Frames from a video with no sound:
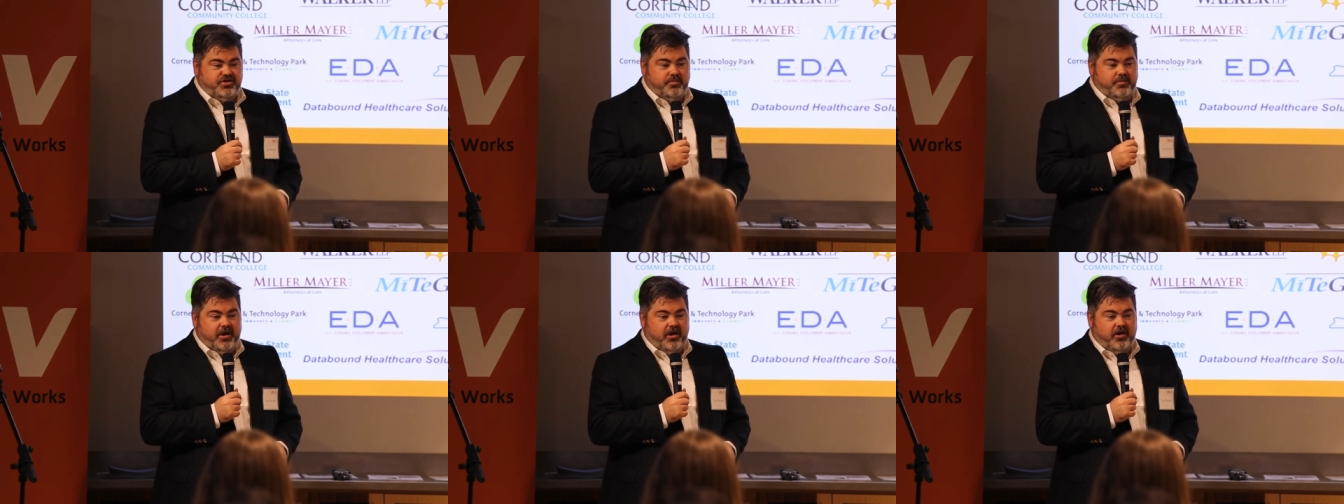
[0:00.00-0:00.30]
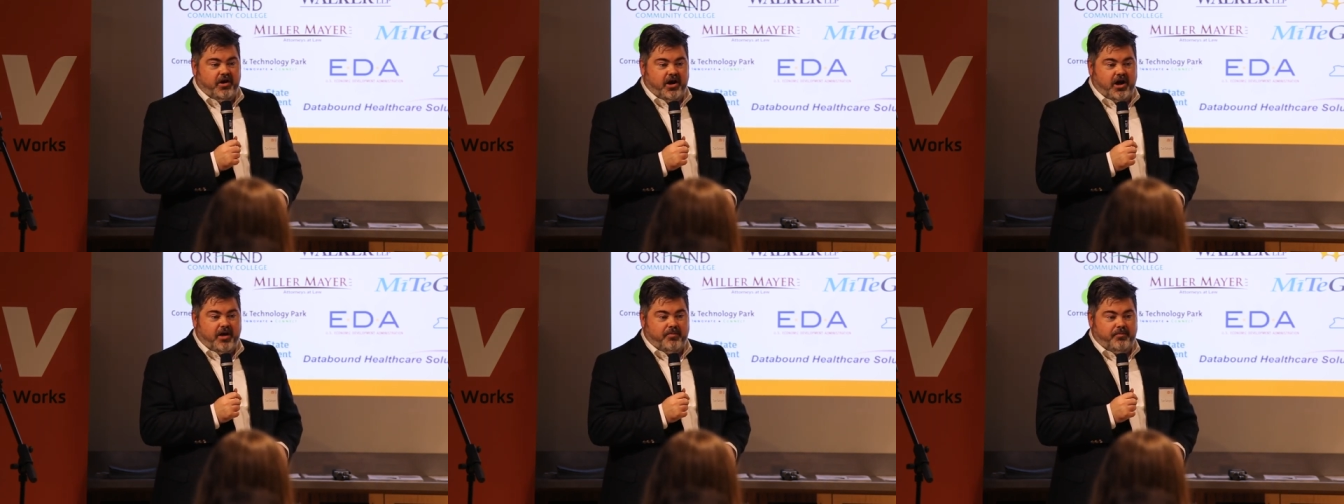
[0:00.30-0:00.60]
to
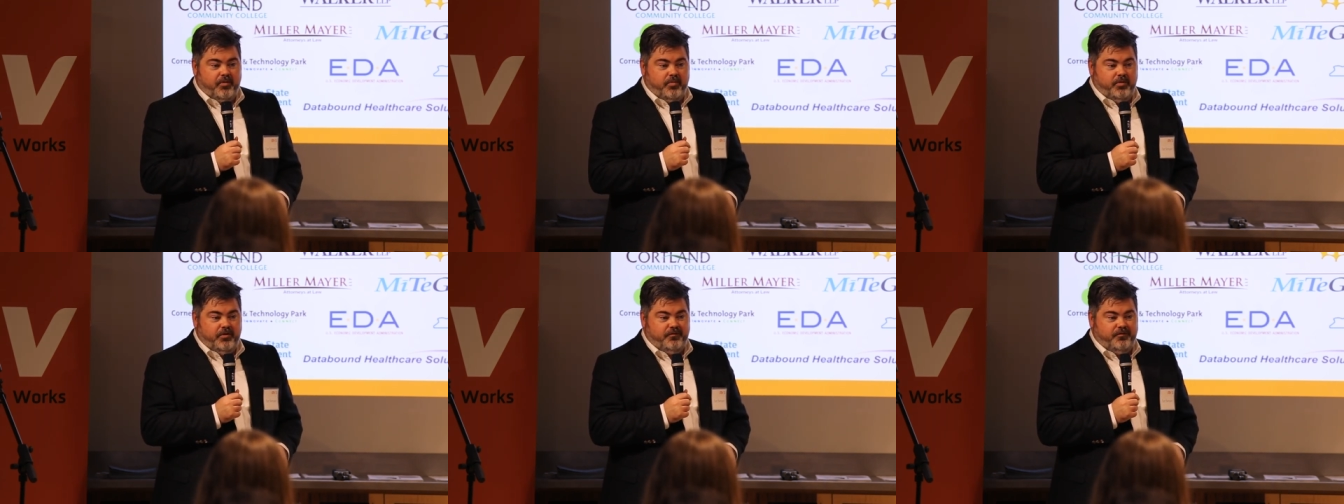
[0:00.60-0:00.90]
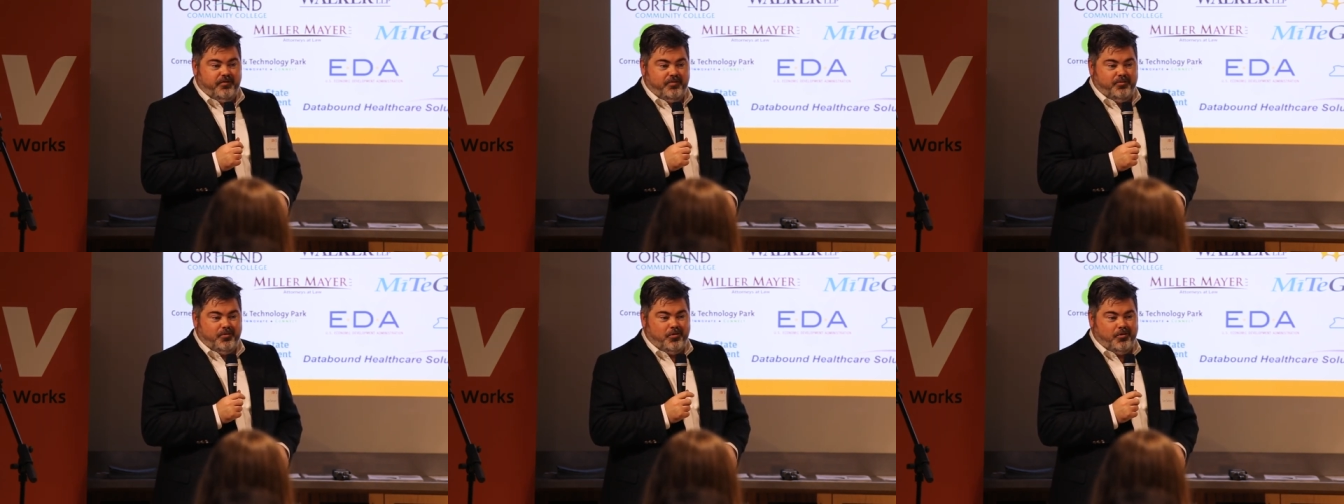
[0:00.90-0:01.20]
Mary Opperman
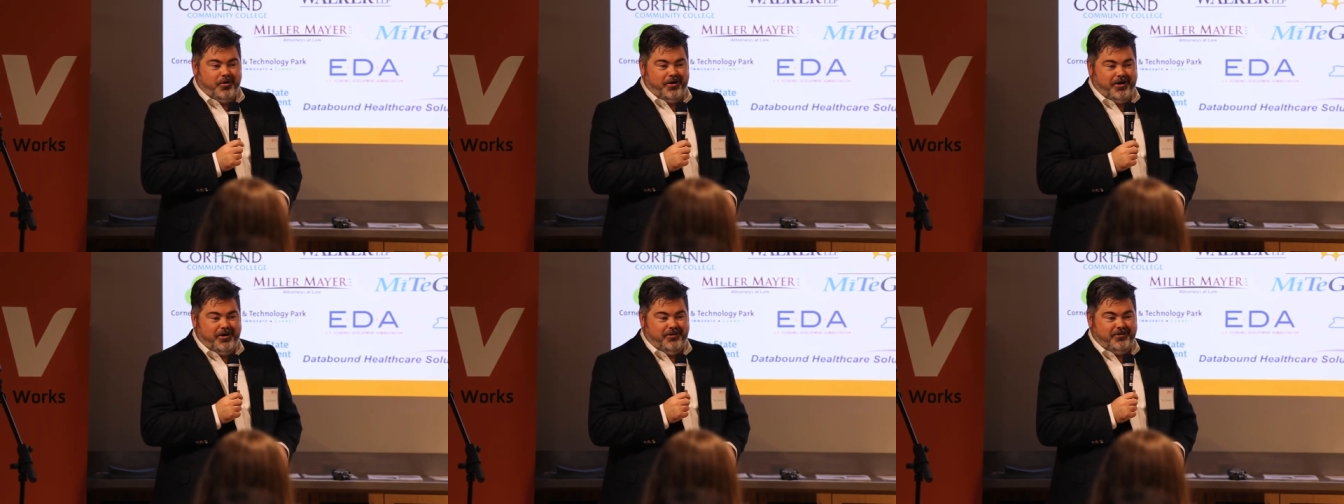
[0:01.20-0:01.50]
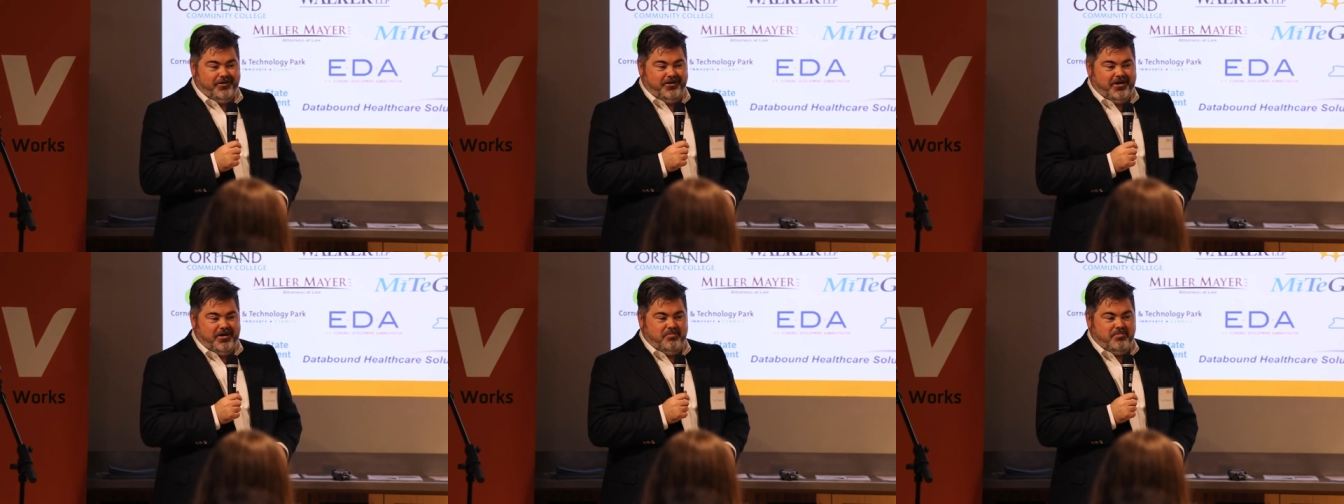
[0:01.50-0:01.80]
from Cornell
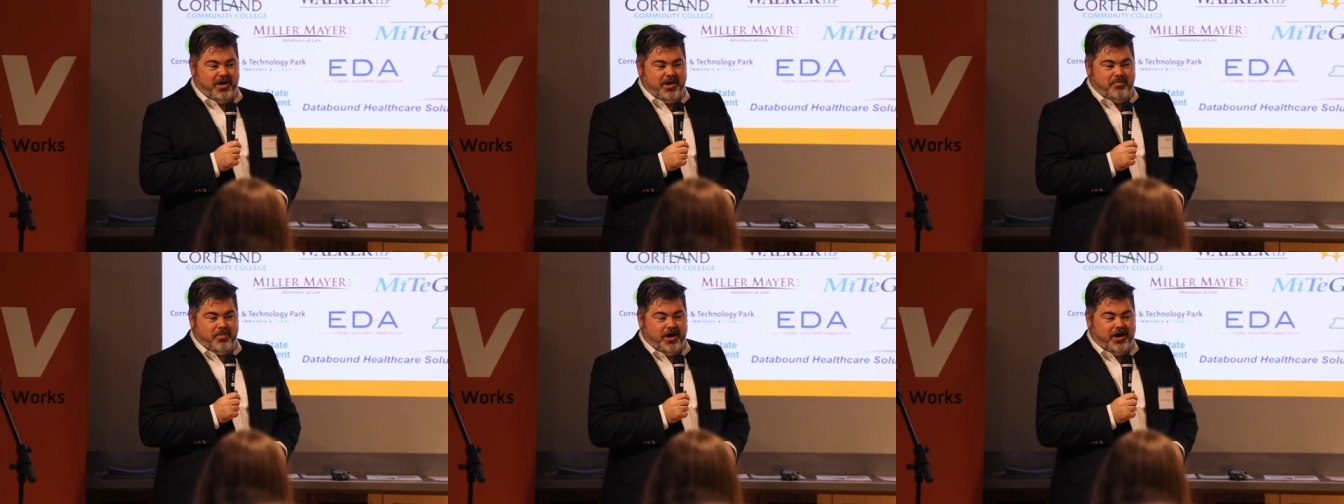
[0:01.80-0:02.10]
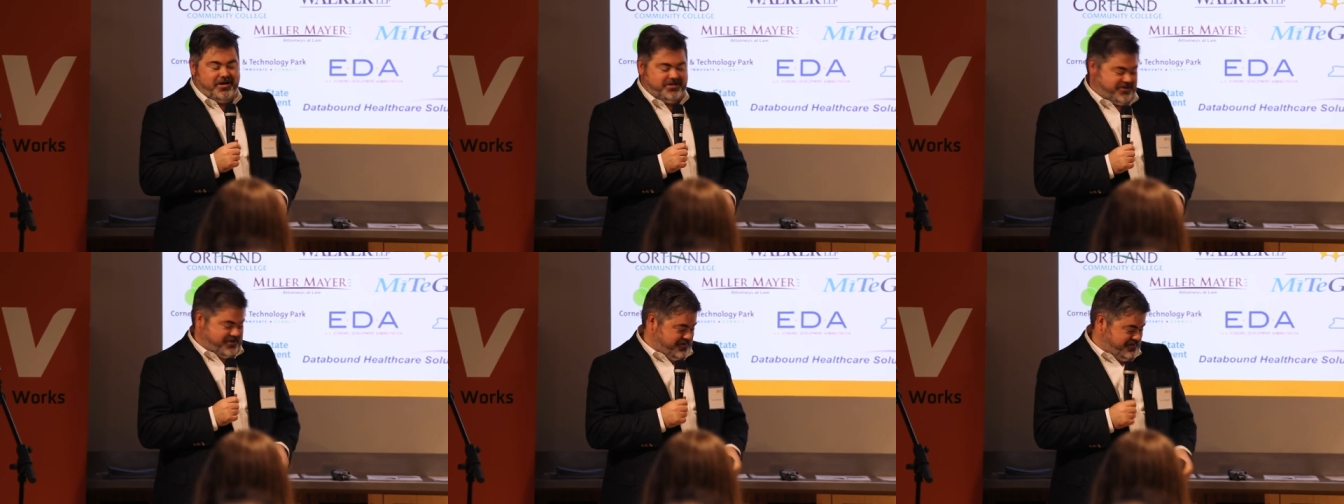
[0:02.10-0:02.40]
and my
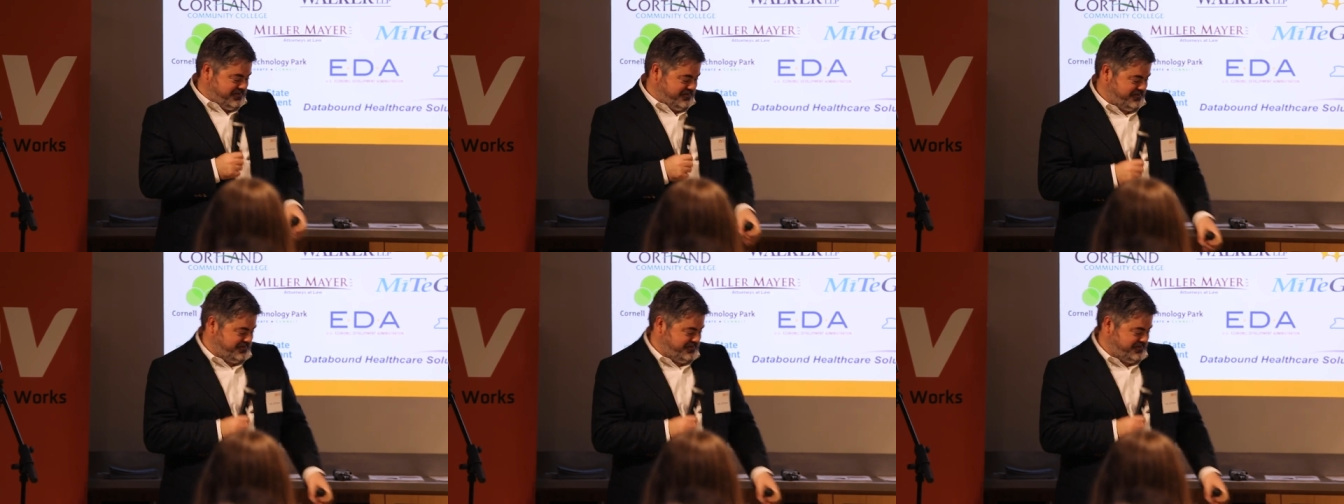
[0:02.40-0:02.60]
boss.